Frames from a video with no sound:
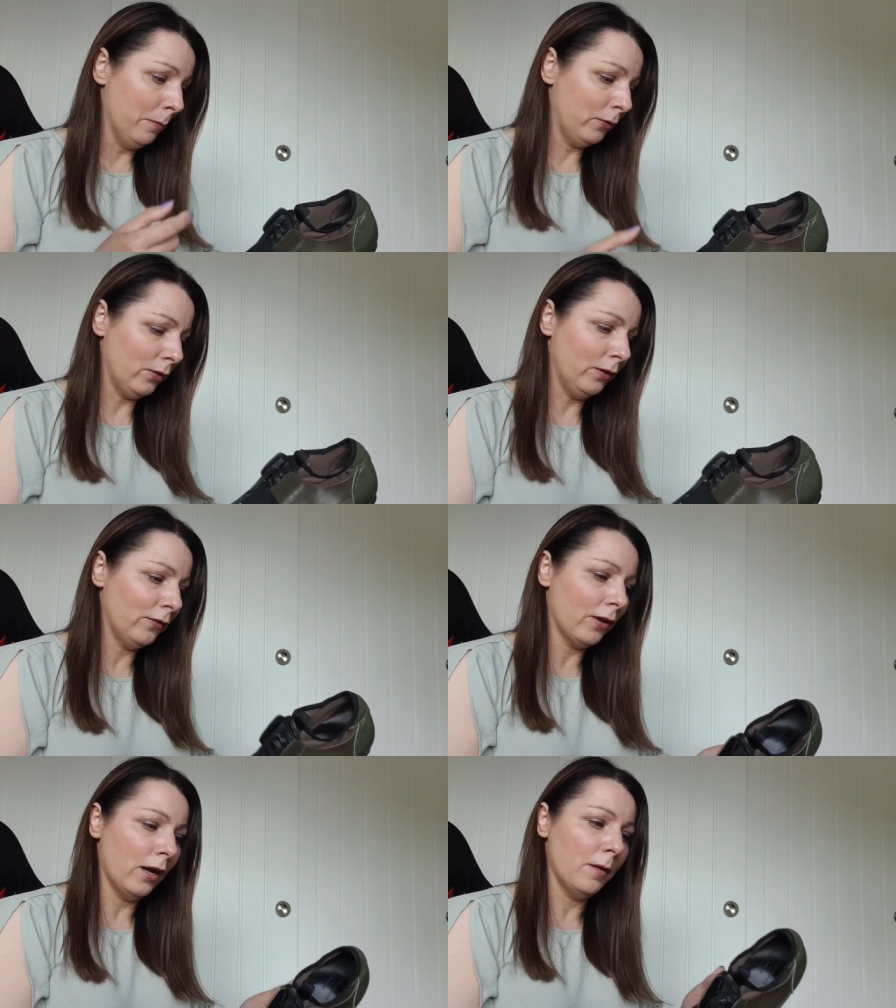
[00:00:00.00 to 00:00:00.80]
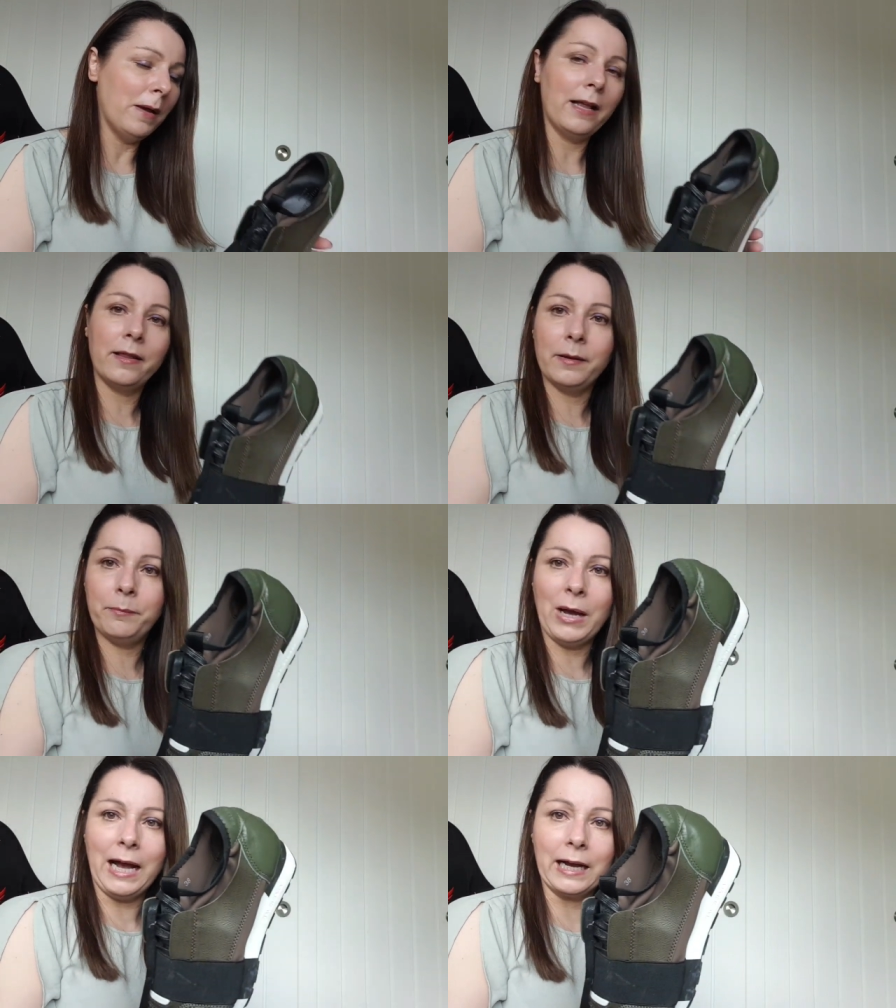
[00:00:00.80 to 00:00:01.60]
As soon as I got them out of
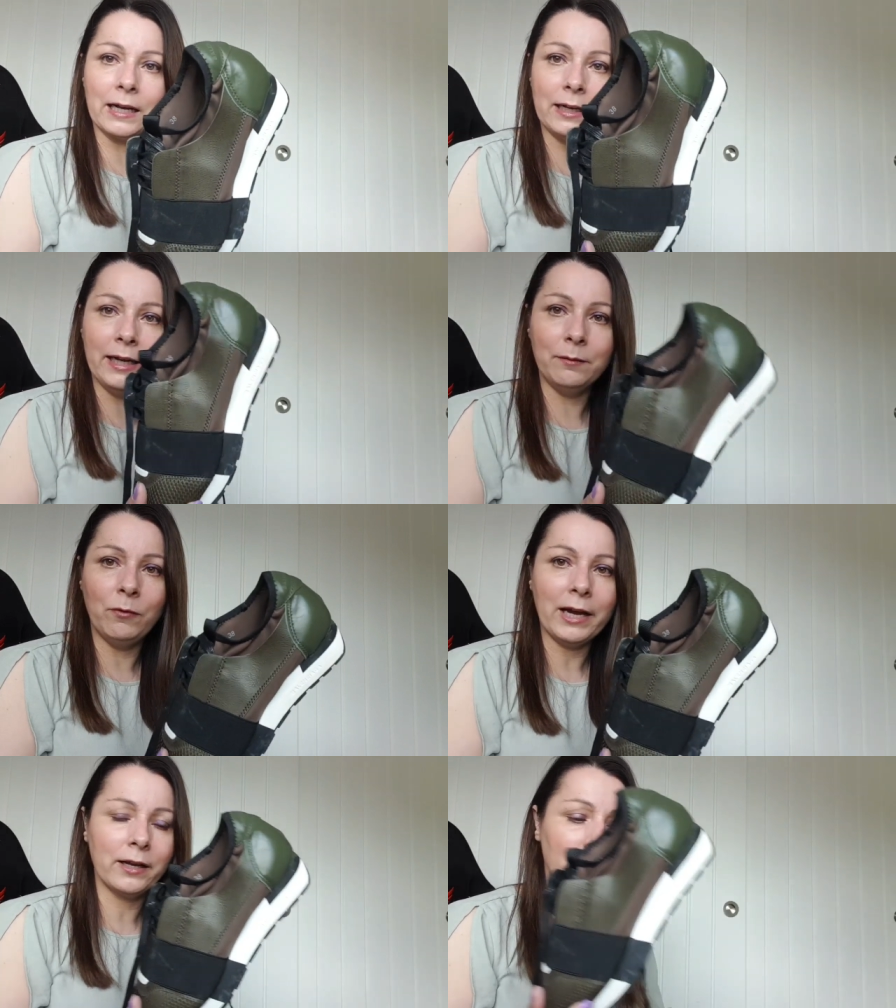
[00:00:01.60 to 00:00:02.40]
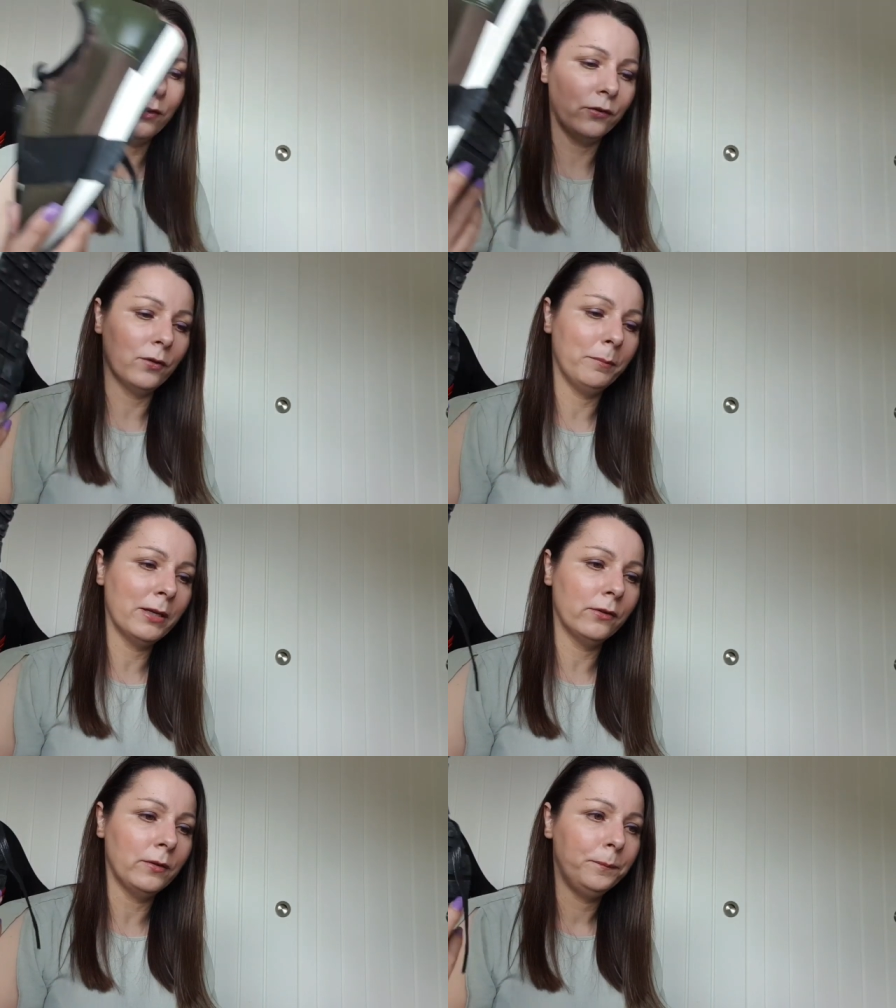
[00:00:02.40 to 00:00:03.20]
the bag, Liam recognised them
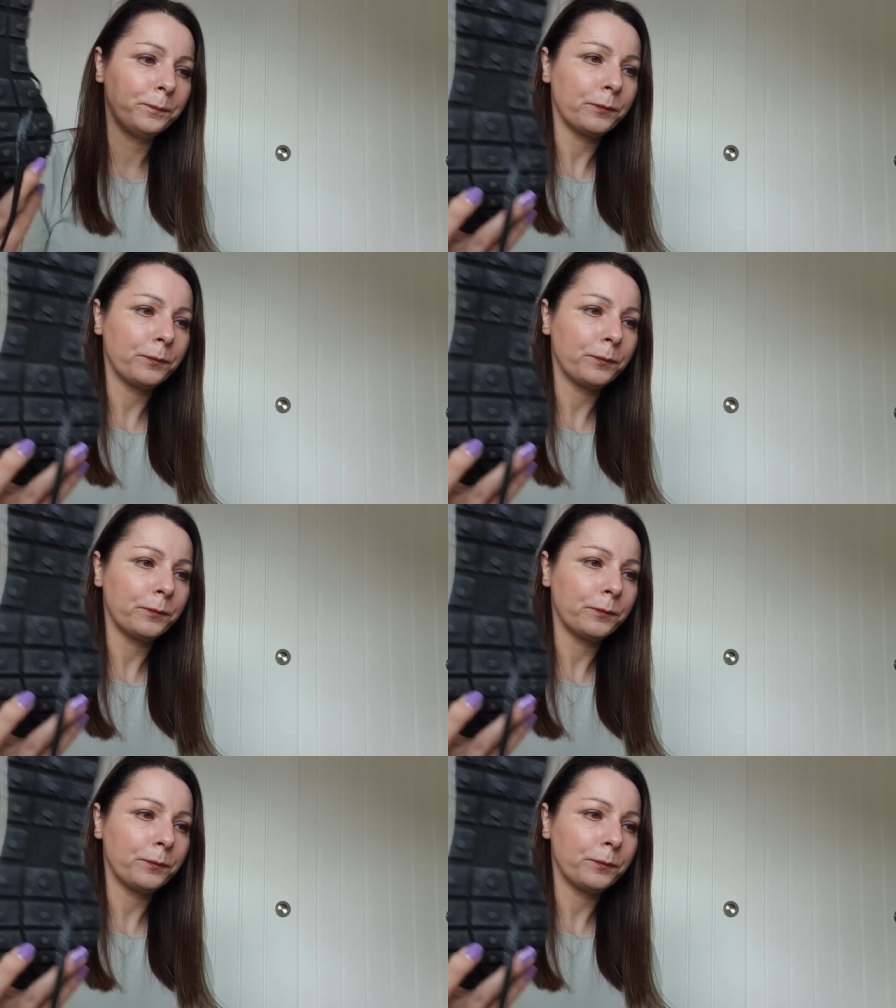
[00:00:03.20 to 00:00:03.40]
because